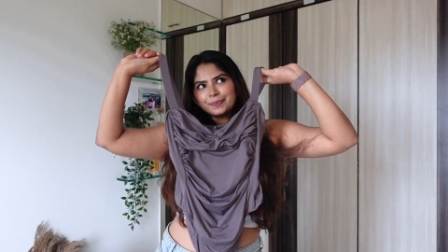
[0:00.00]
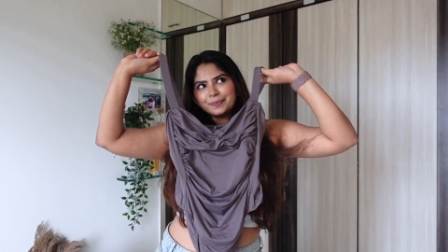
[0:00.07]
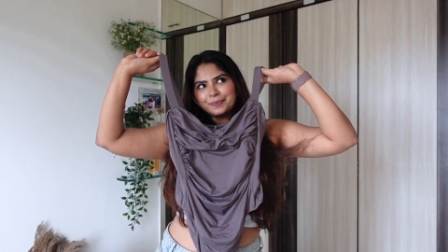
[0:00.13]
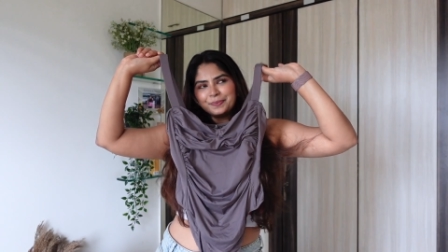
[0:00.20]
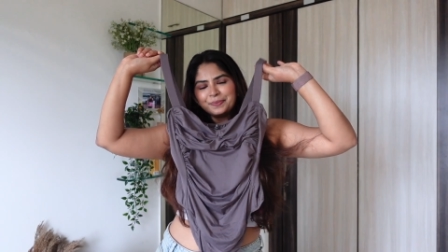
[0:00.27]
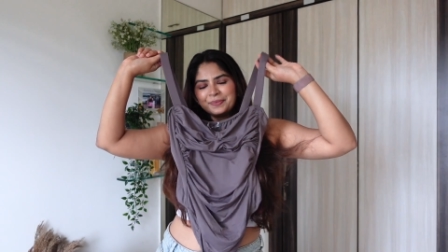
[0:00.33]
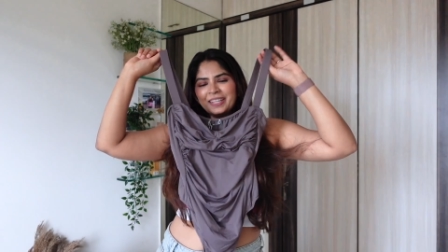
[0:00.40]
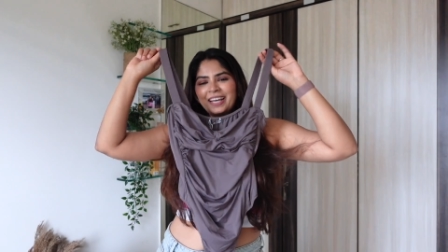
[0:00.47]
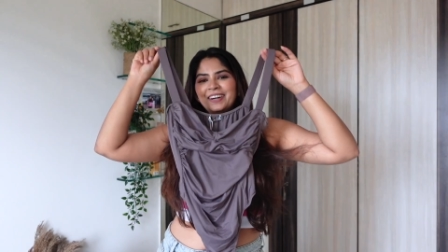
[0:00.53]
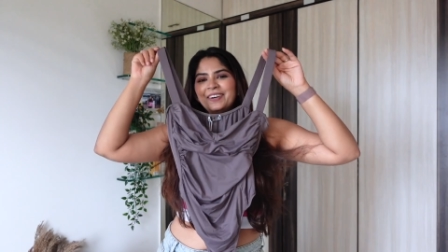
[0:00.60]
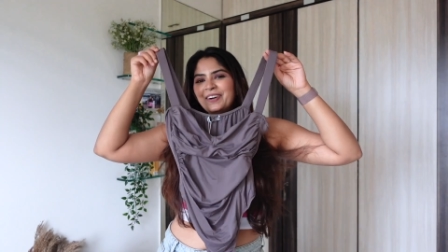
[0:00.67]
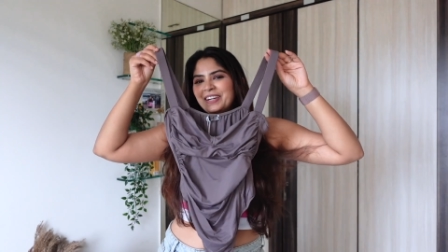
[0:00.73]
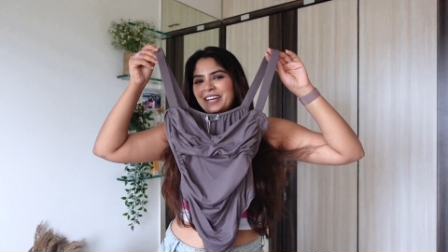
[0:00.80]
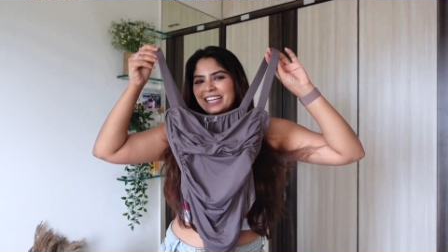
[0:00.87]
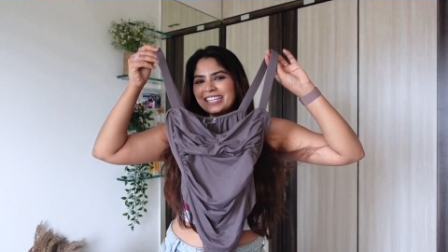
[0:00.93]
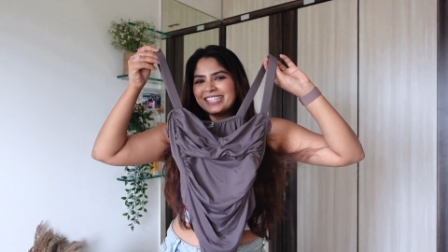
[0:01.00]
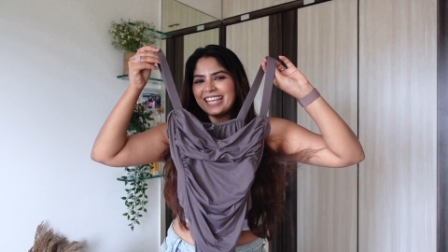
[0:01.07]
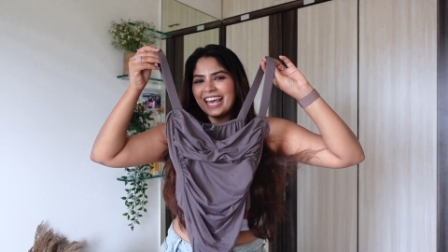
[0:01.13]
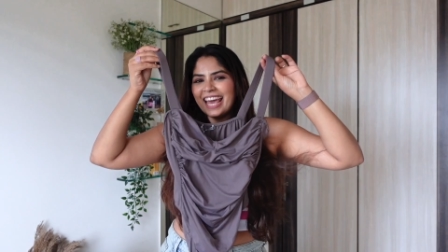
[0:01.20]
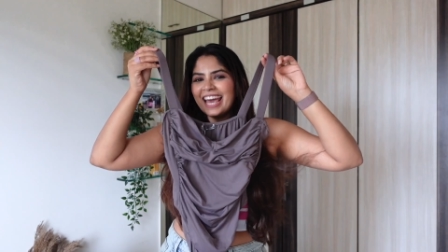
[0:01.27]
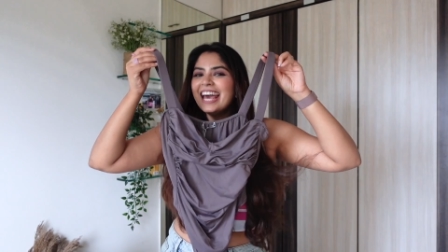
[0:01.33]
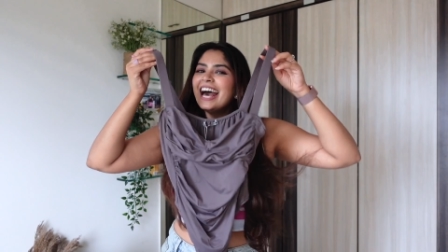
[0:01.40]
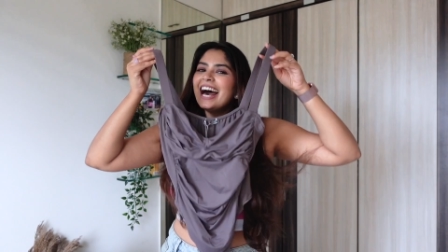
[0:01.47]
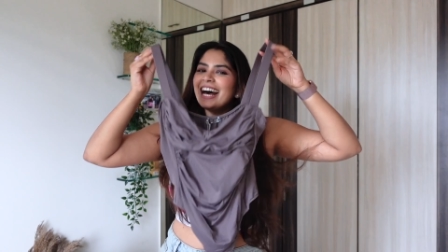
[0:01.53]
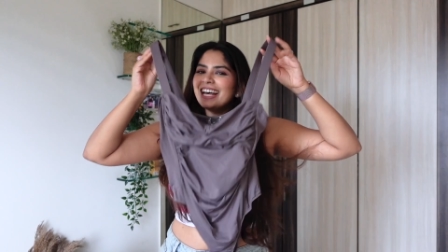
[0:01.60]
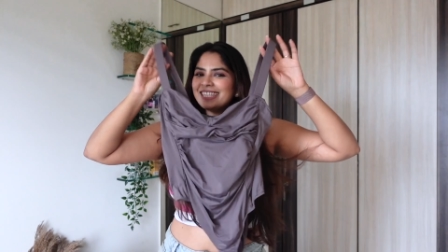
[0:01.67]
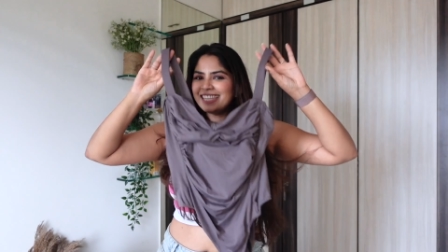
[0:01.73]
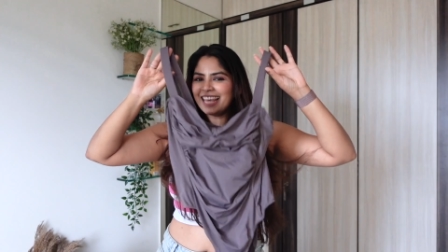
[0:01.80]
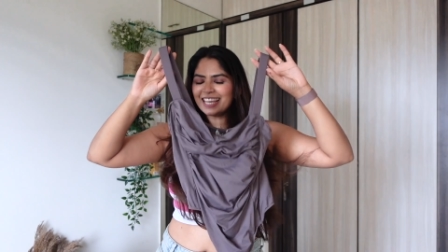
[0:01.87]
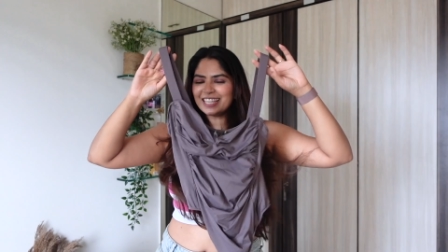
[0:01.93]
do I say,
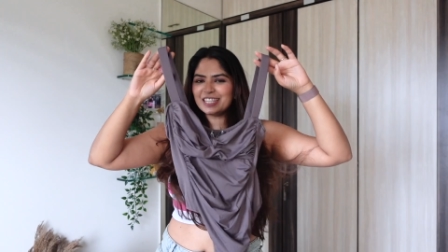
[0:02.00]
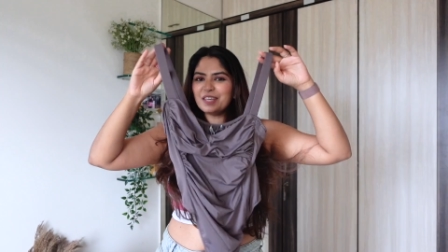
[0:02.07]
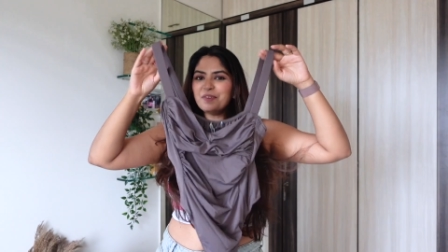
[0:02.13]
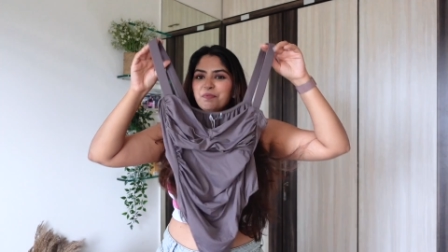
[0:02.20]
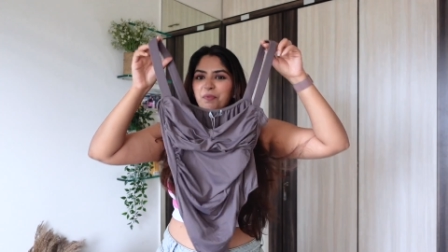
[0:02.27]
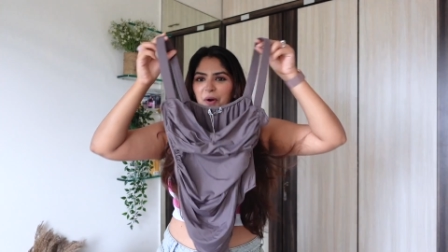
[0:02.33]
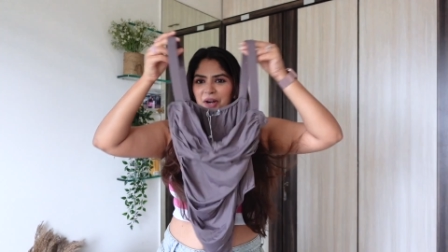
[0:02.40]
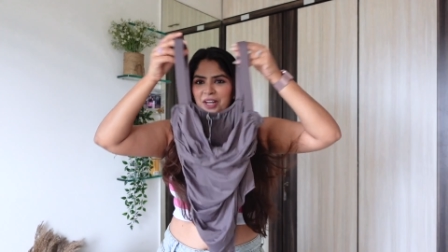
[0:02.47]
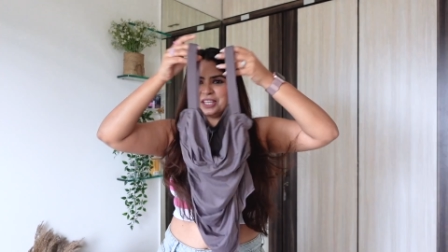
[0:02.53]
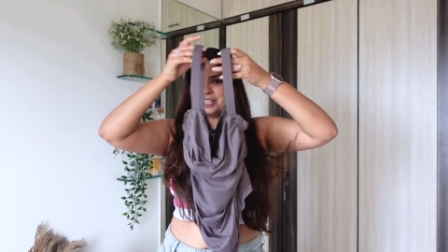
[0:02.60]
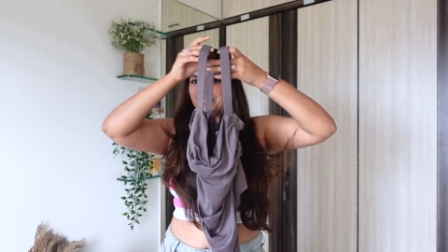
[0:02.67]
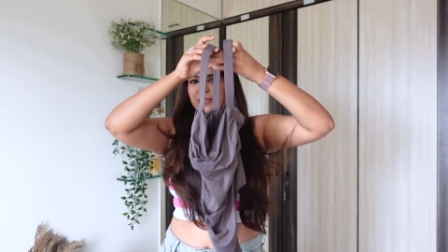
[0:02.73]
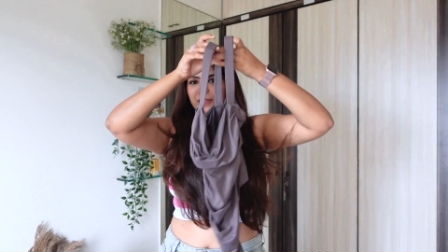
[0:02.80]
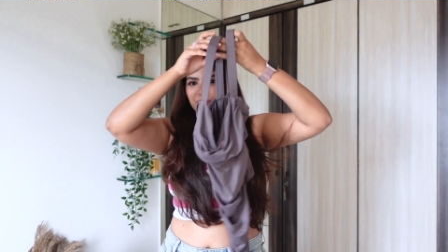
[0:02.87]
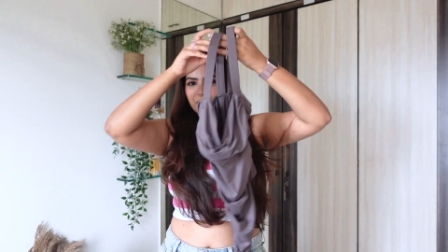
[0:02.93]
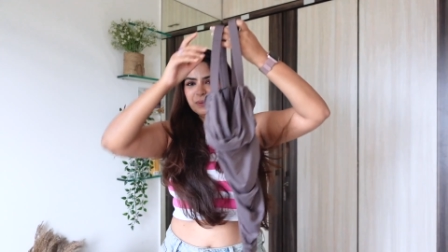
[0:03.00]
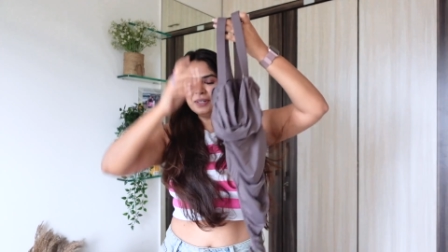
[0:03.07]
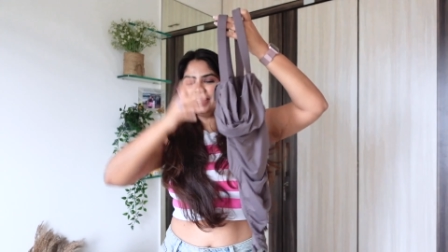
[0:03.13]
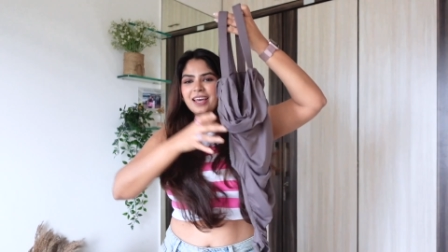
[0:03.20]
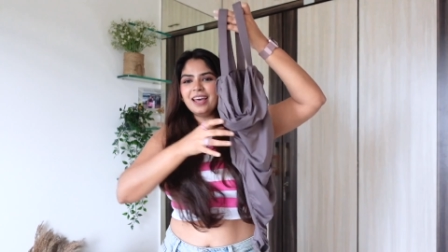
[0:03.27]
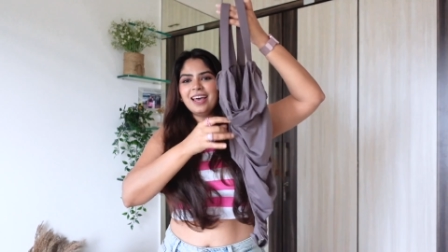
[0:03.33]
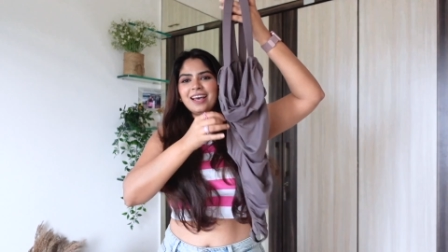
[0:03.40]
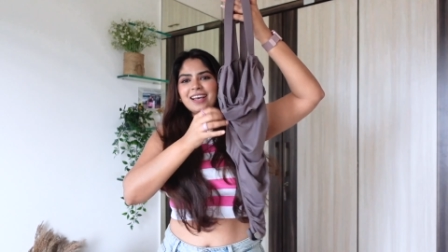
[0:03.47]
a sexy bodysuit.